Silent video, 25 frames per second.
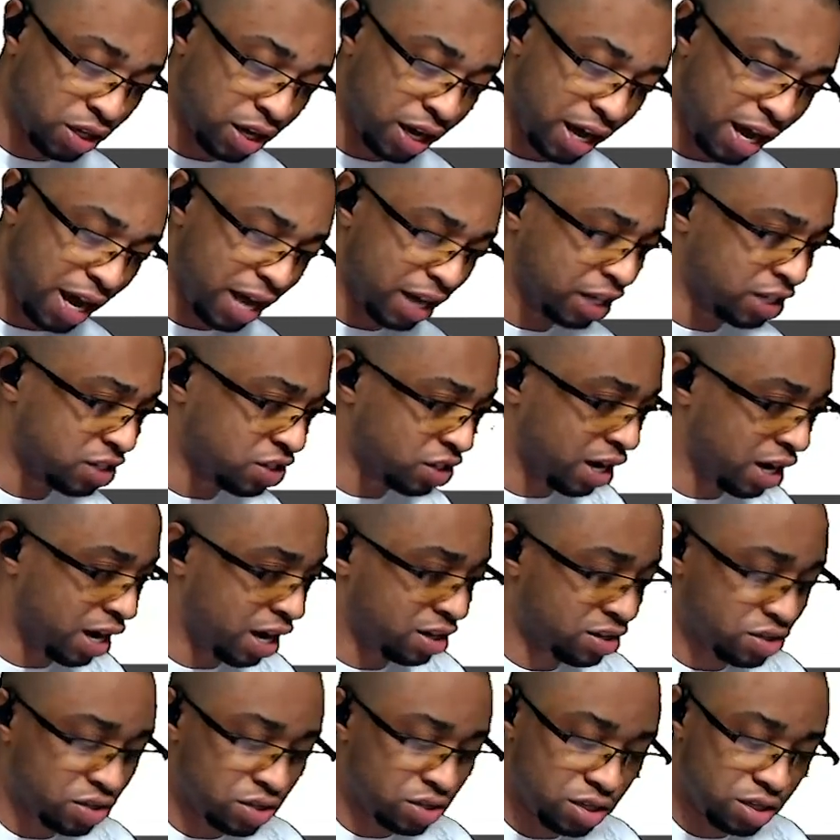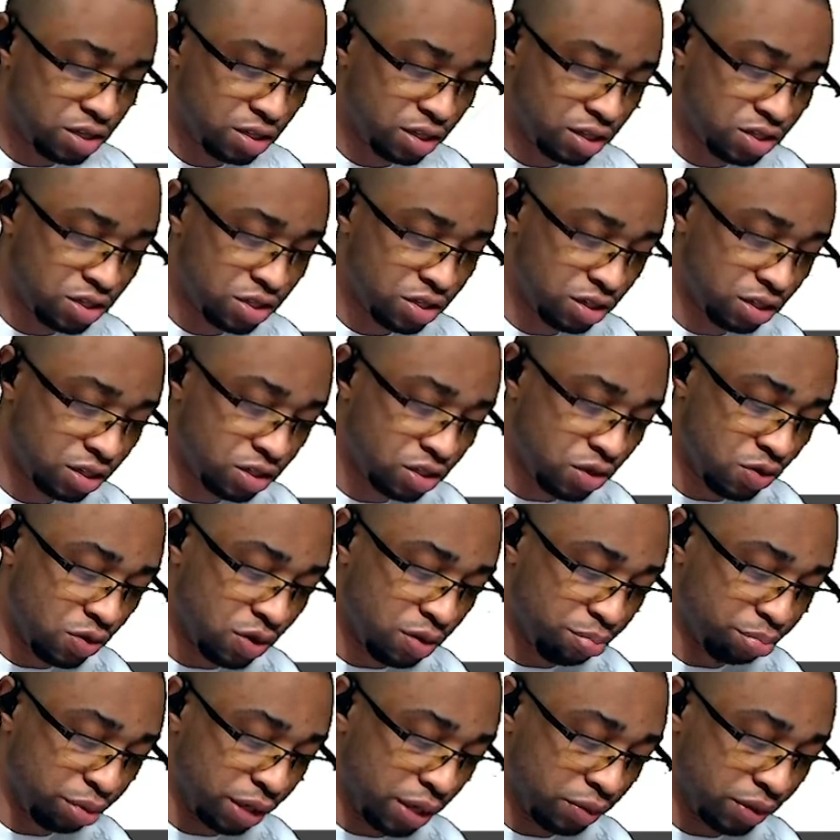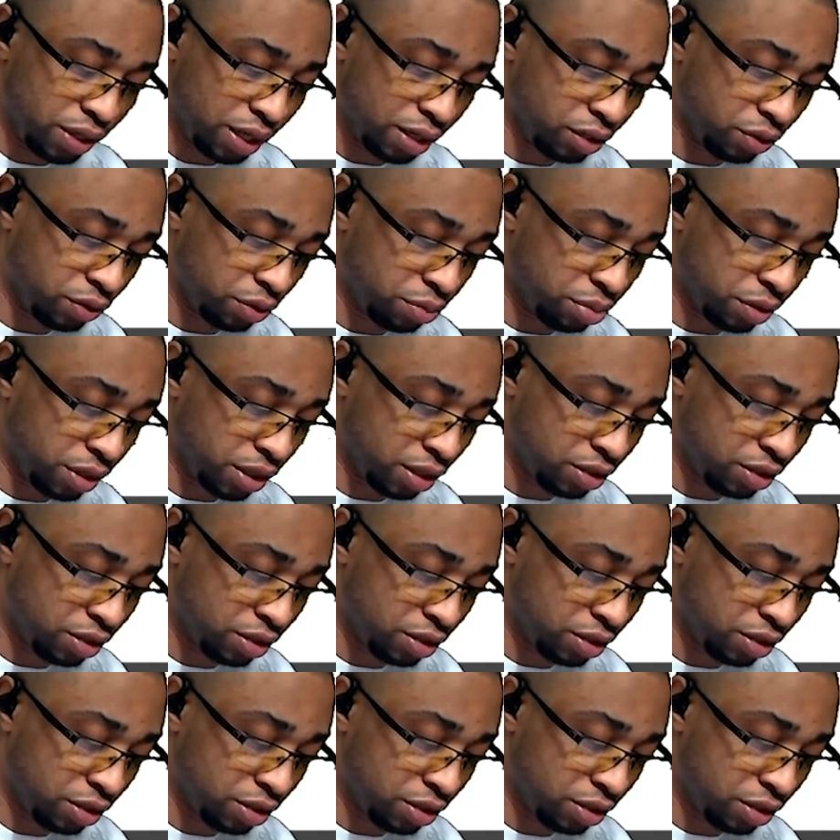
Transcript: Because honestly, let's go ahead and play with that a little bit.